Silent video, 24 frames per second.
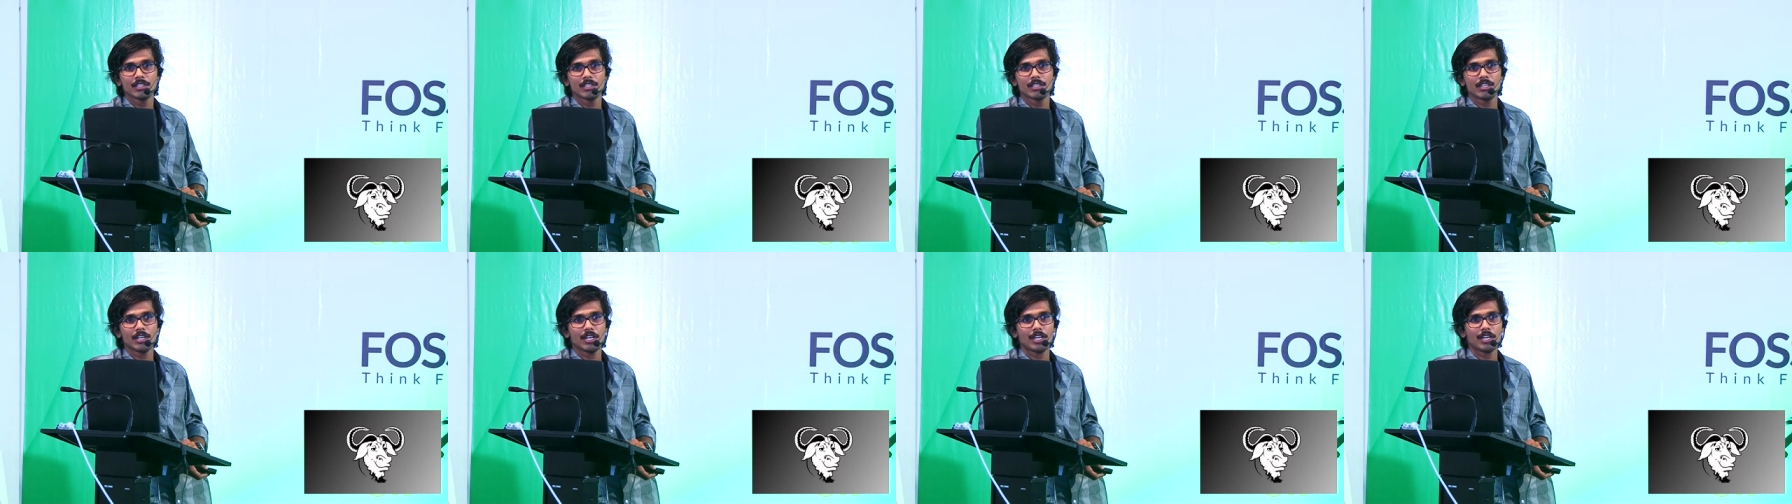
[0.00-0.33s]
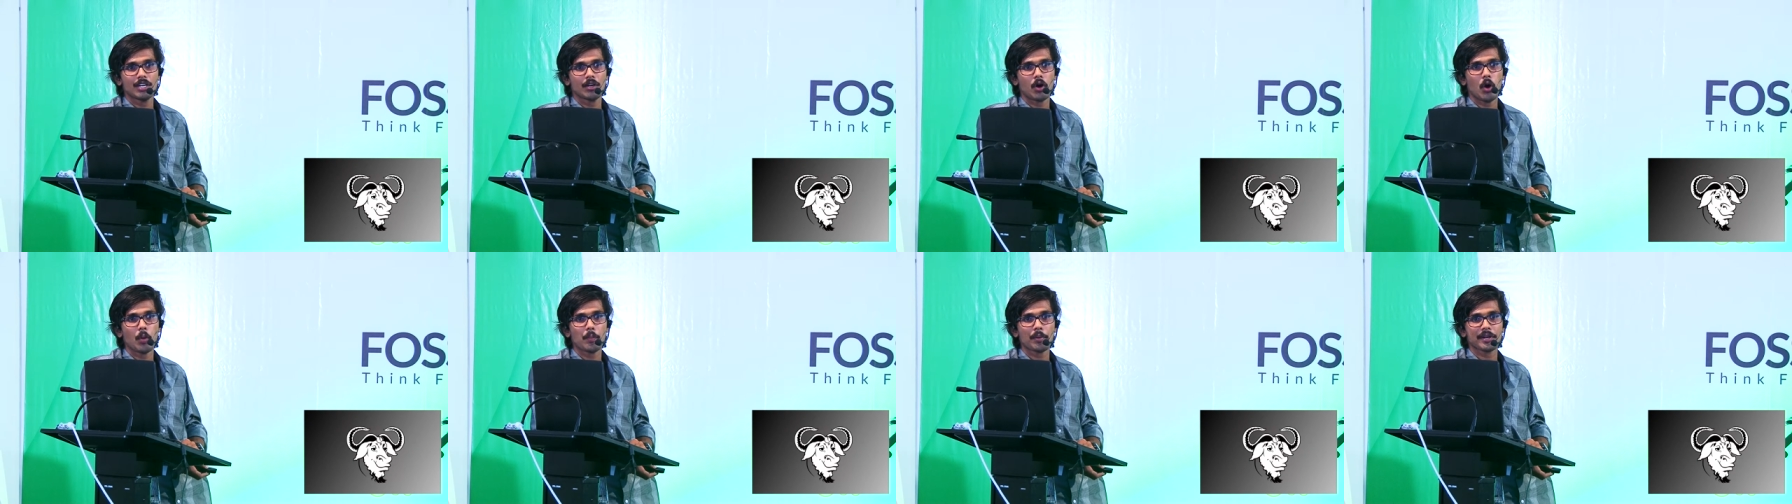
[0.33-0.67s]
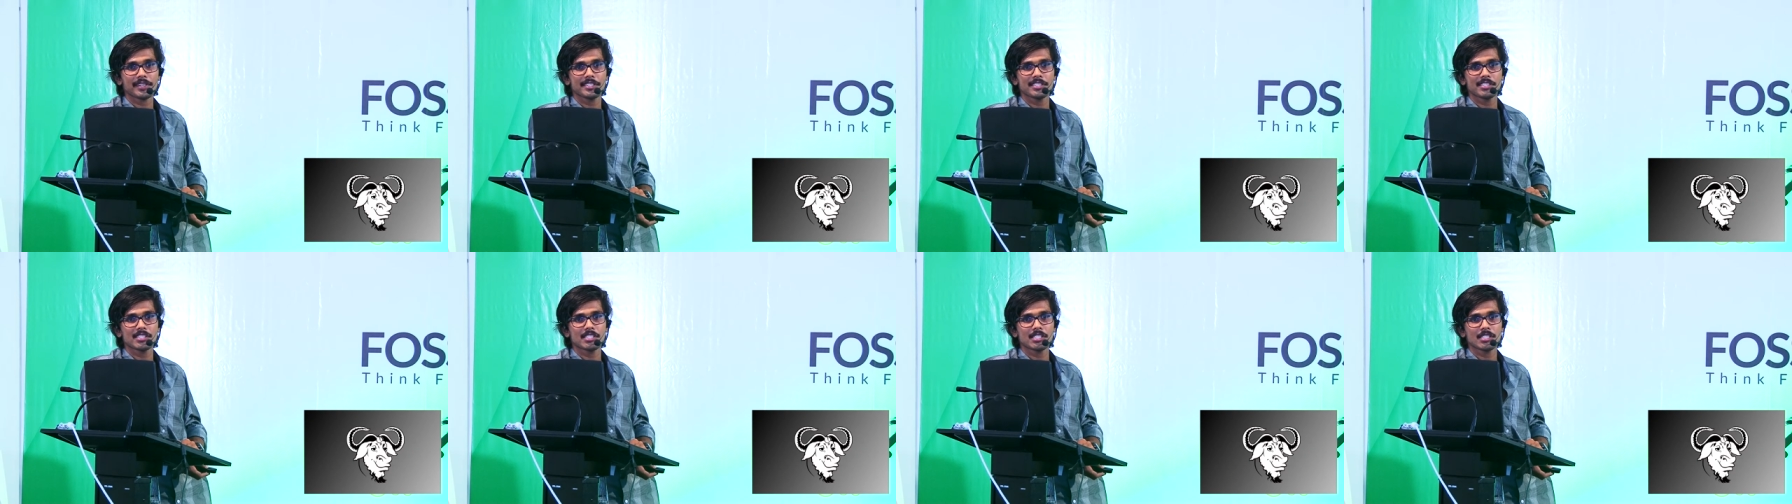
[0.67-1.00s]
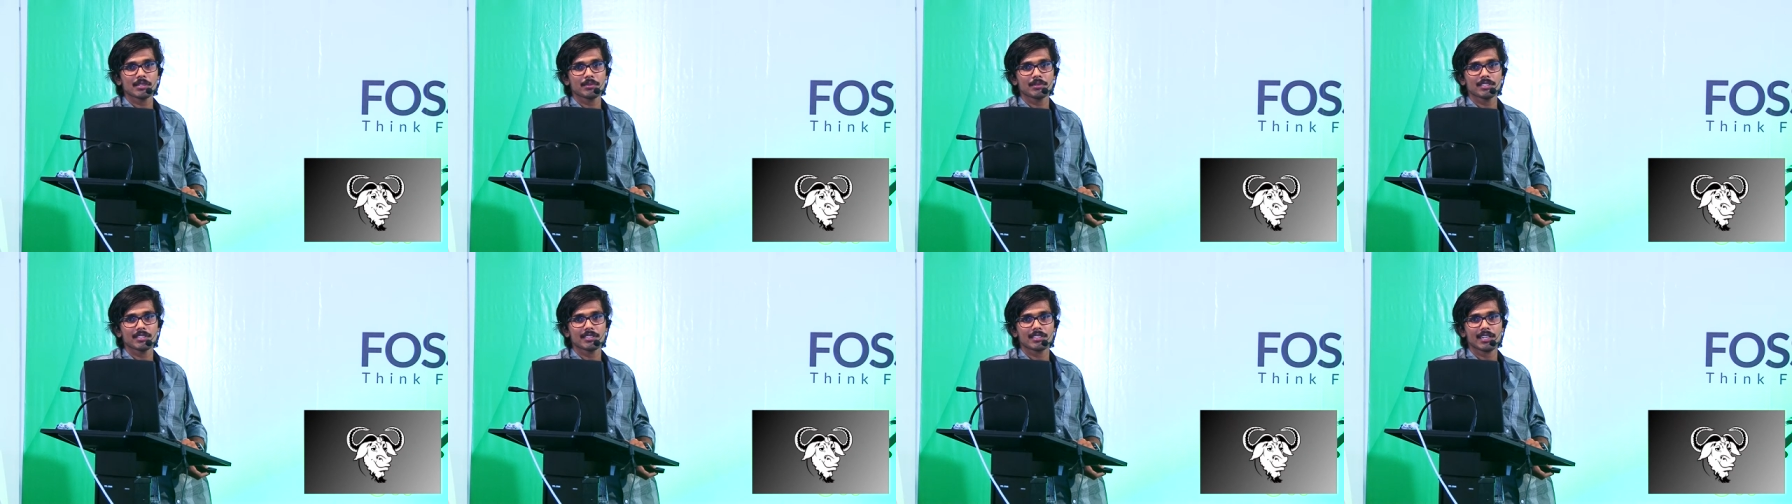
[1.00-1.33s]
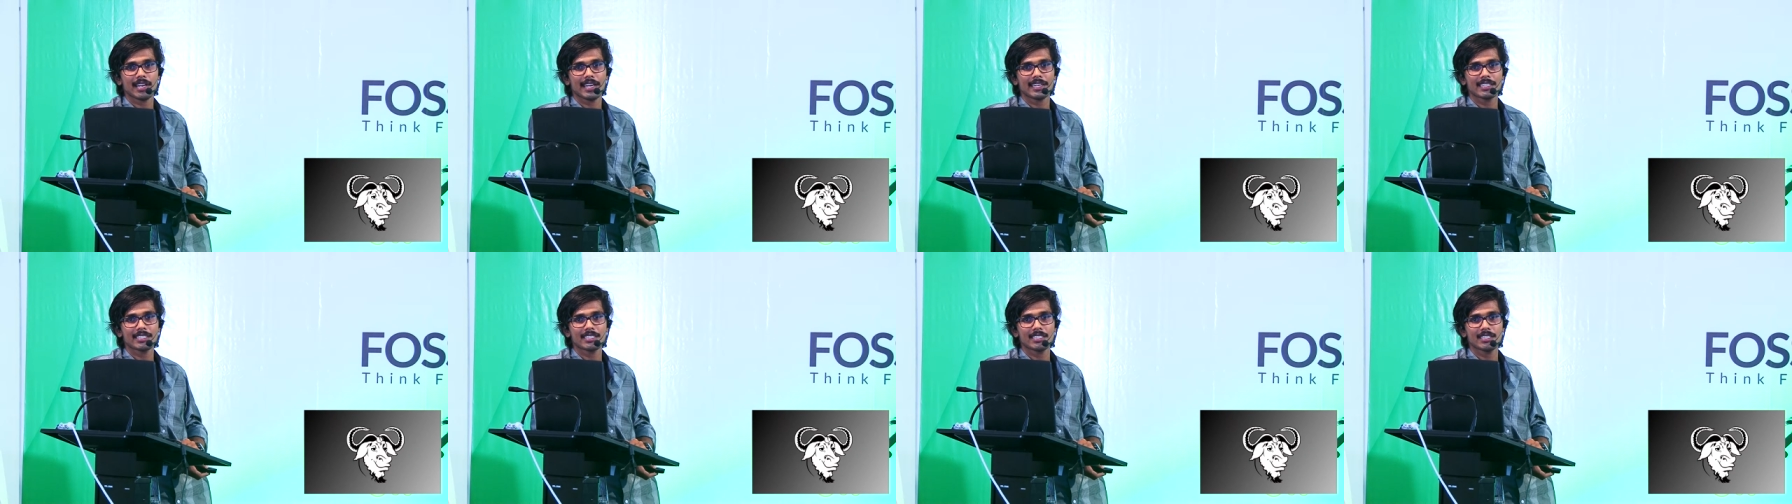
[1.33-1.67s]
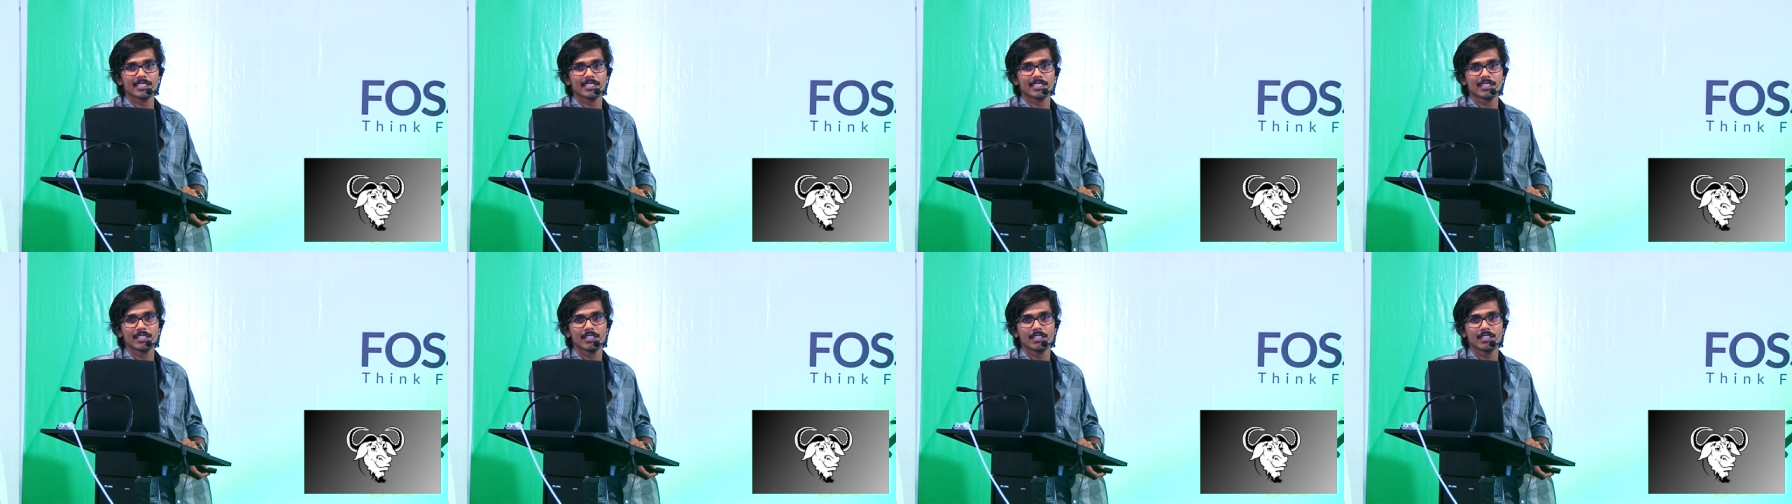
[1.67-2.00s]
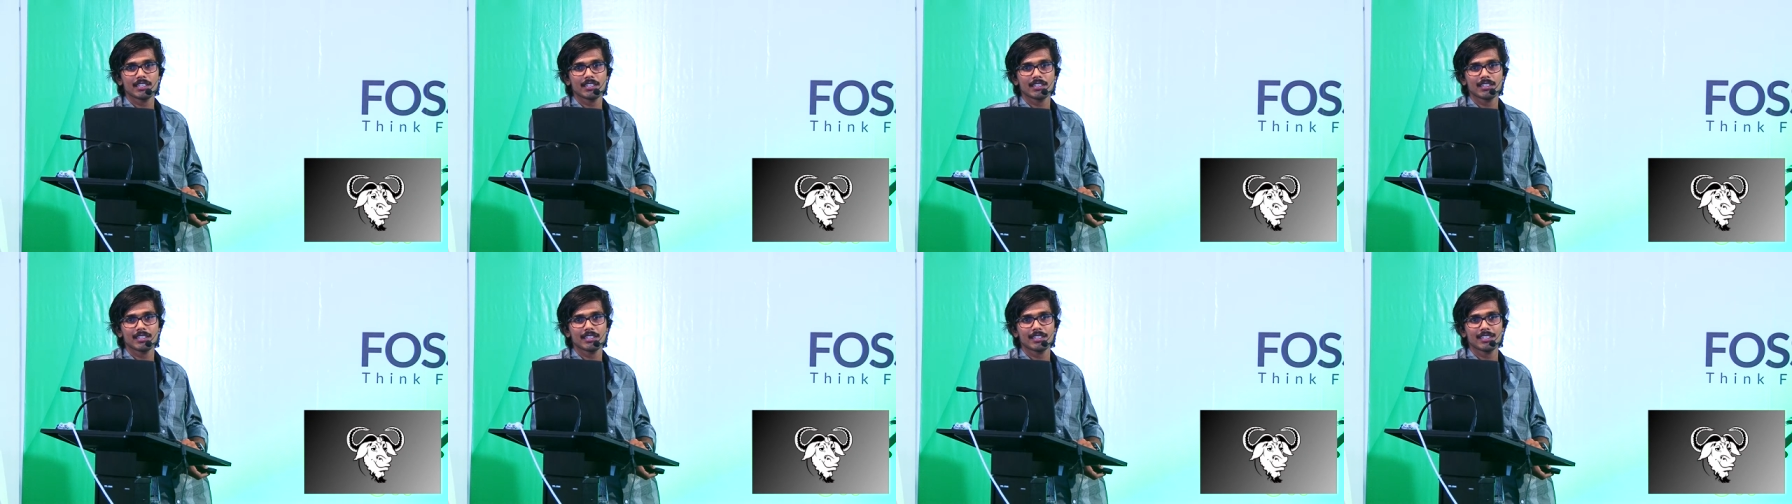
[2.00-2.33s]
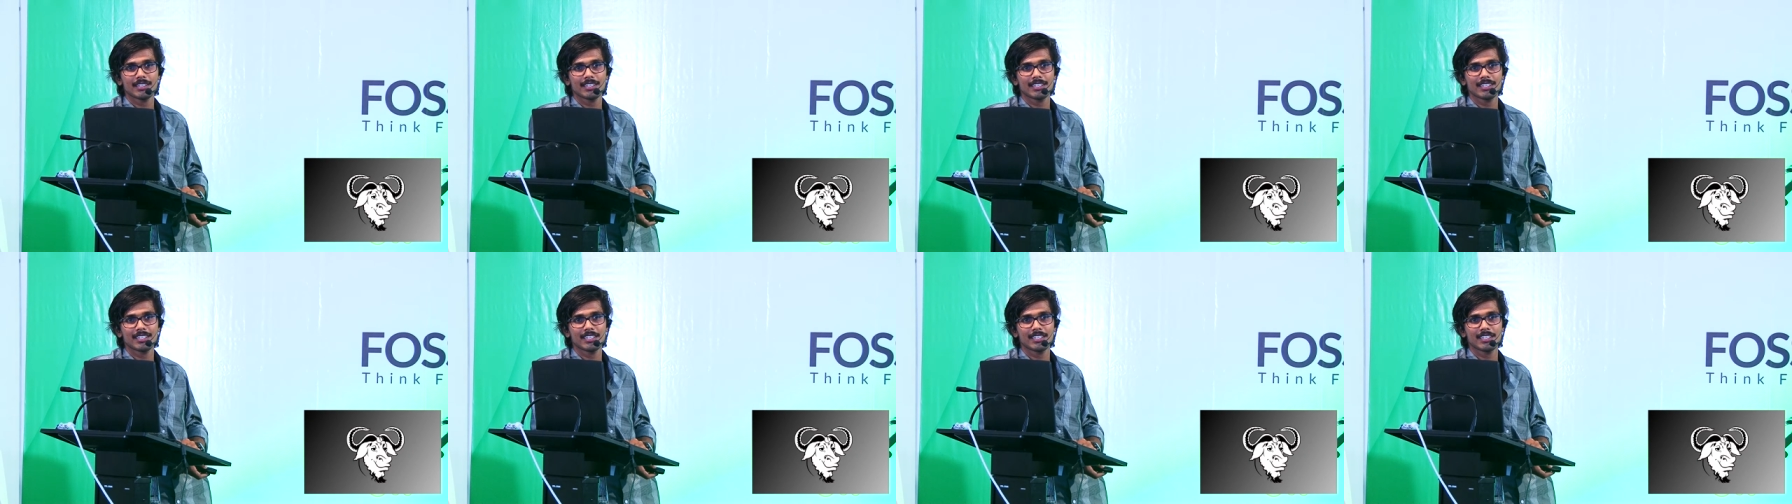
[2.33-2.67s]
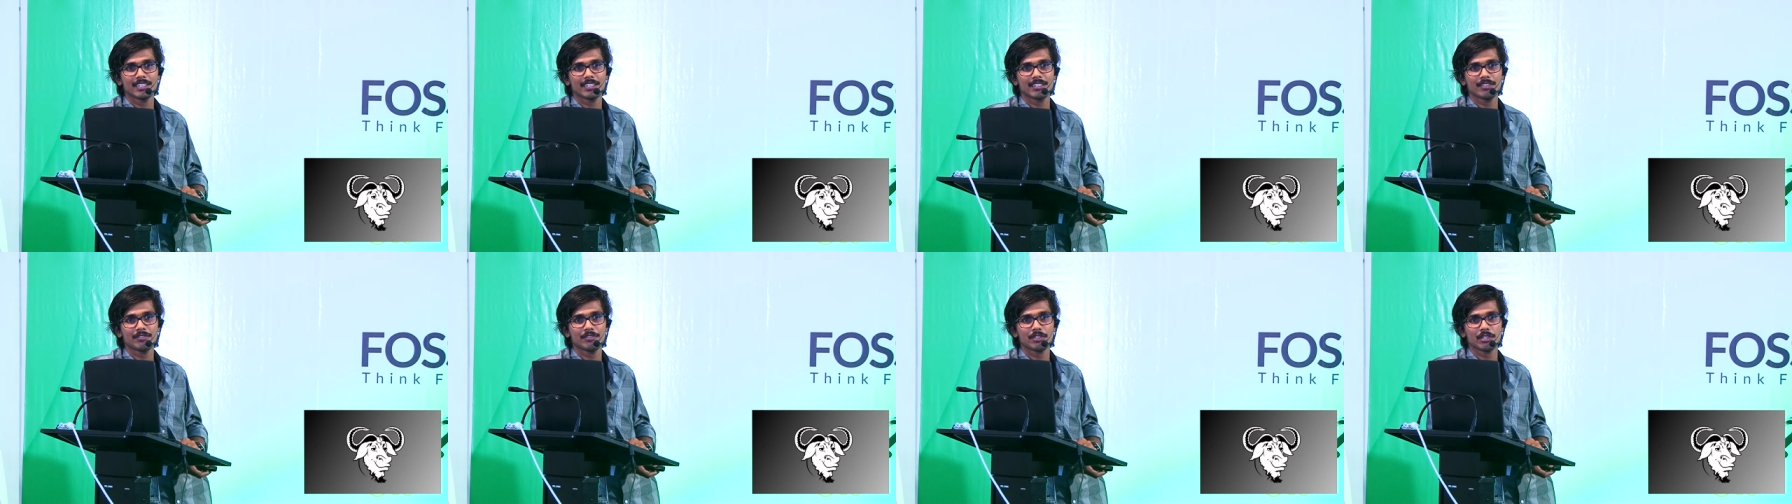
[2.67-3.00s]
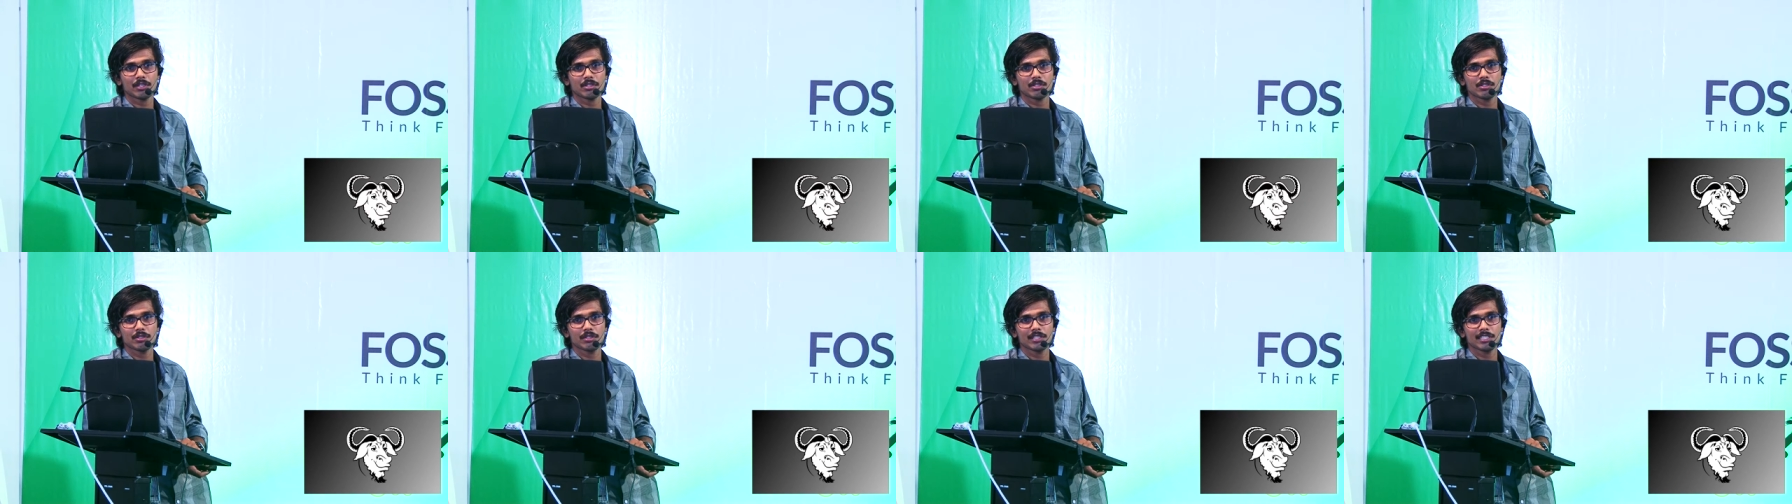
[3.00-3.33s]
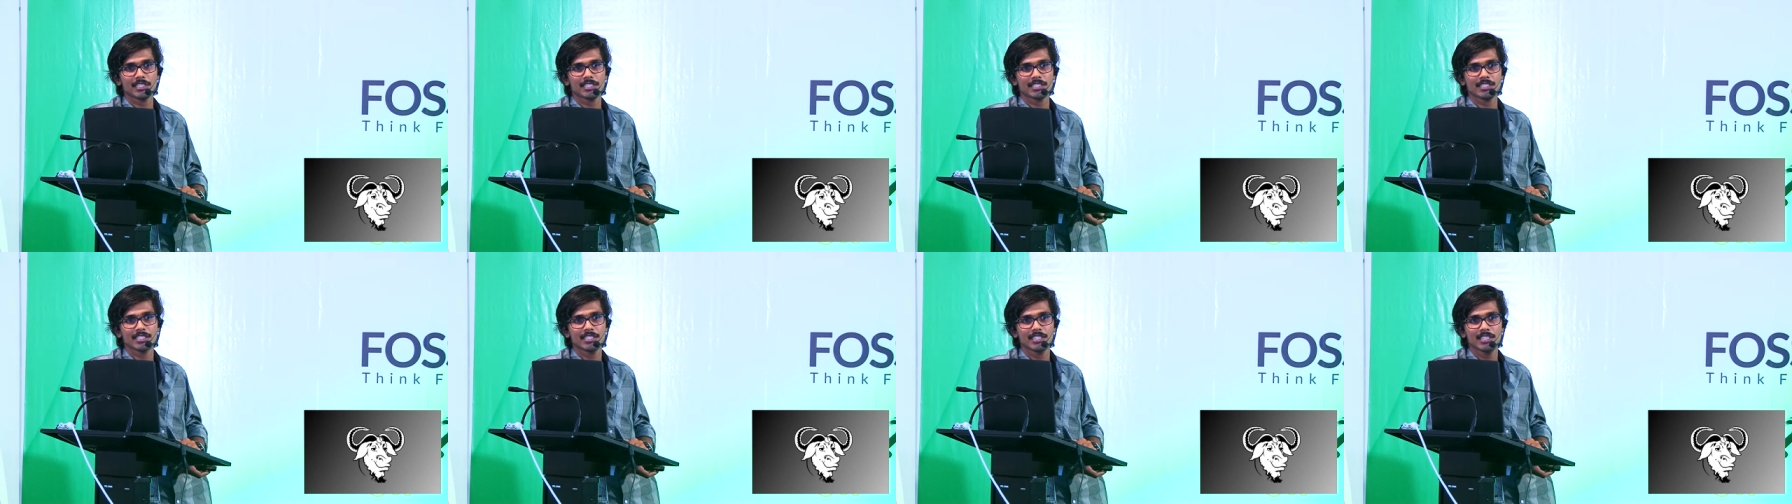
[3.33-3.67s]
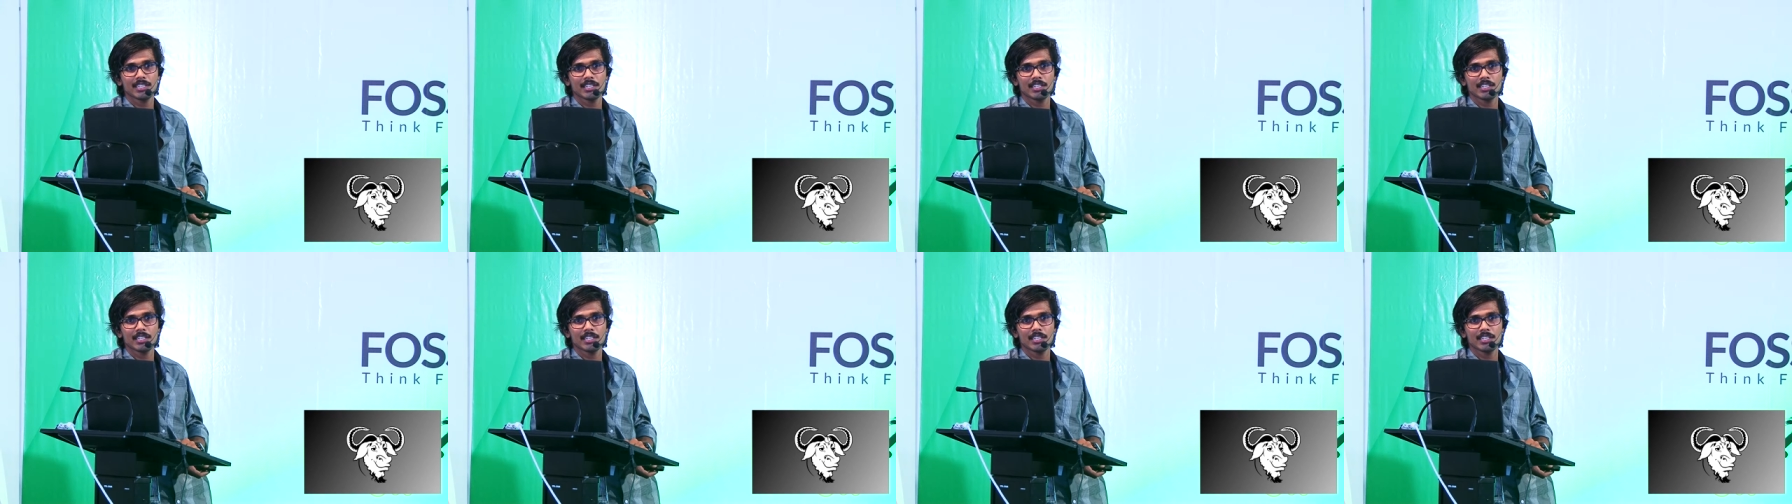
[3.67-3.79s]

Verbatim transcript: uh, operating system in it, like uh, uh, Windows doing it.